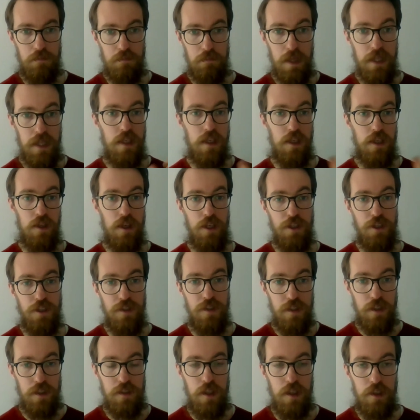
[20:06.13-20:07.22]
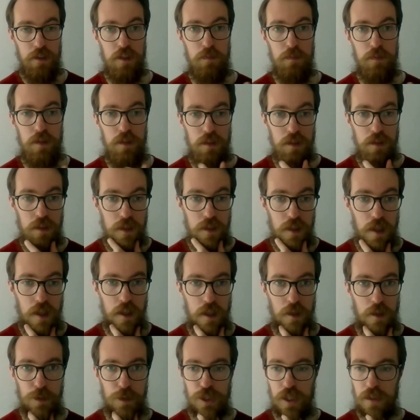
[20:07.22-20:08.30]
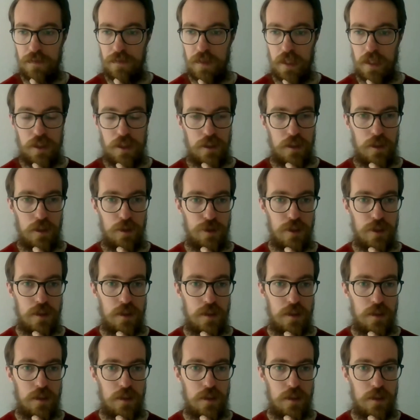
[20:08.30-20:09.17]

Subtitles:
making collections accessible. which I think just launched